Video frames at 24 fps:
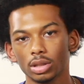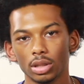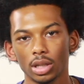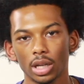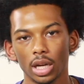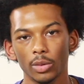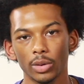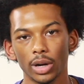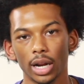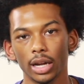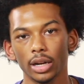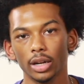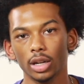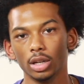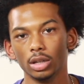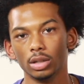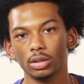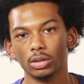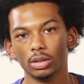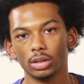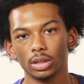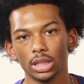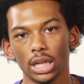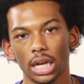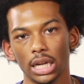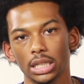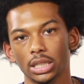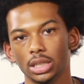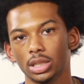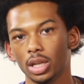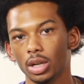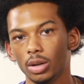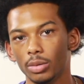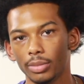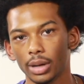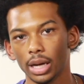When I don't, I just
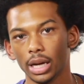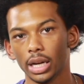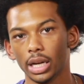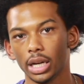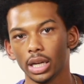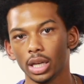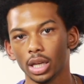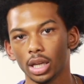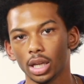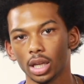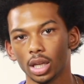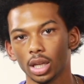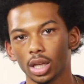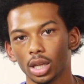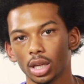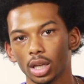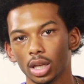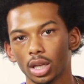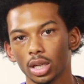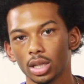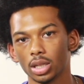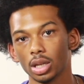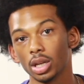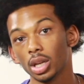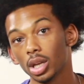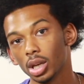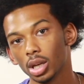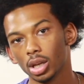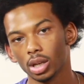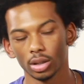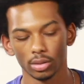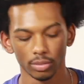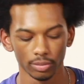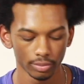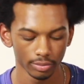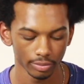don't buy any. So yeah.
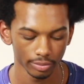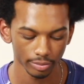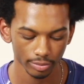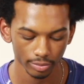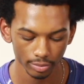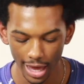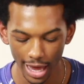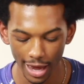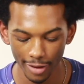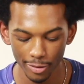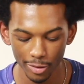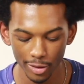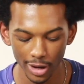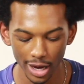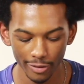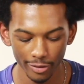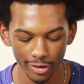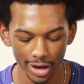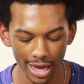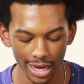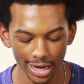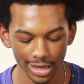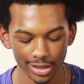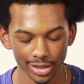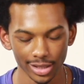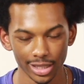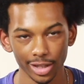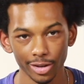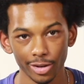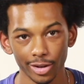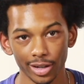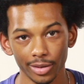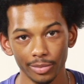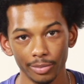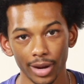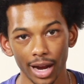Have you ever had a
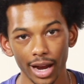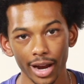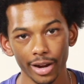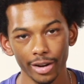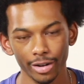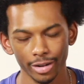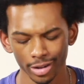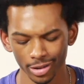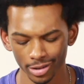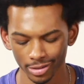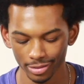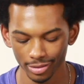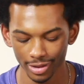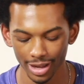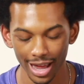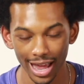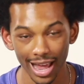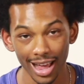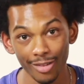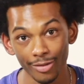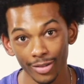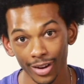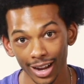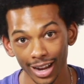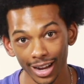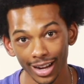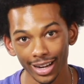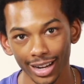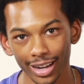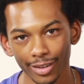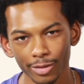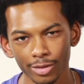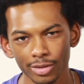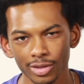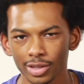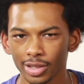secret admirer? Have I?
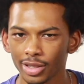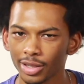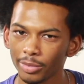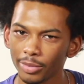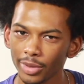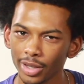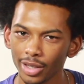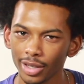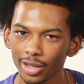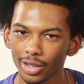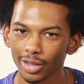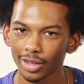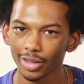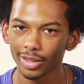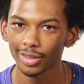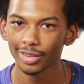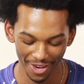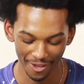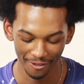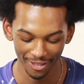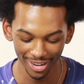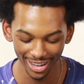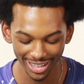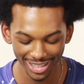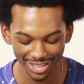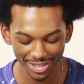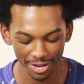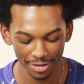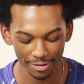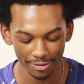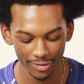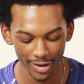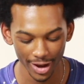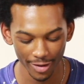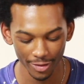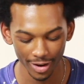Have you seen me? What is your
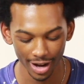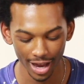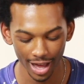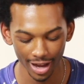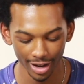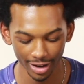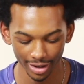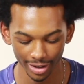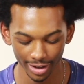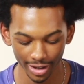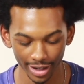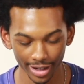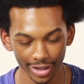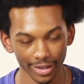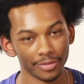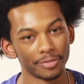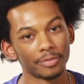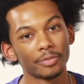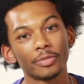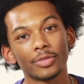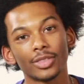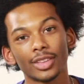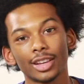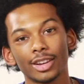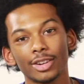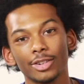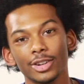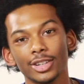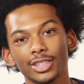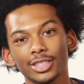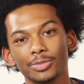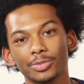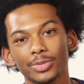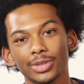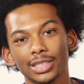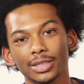favorite holiday?
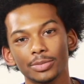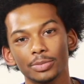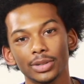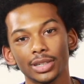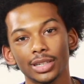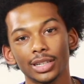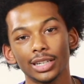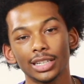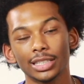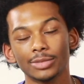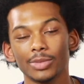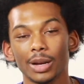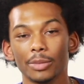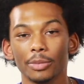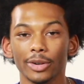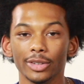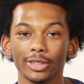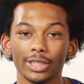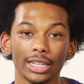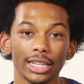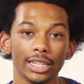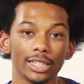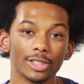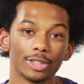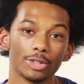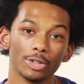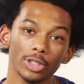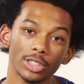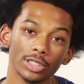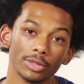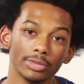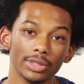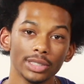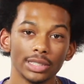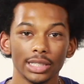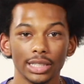Christmas, because my birthday is
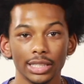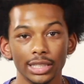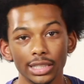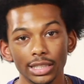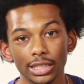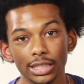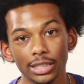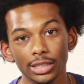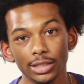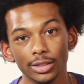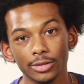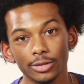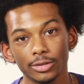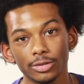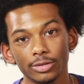Christmas Eve.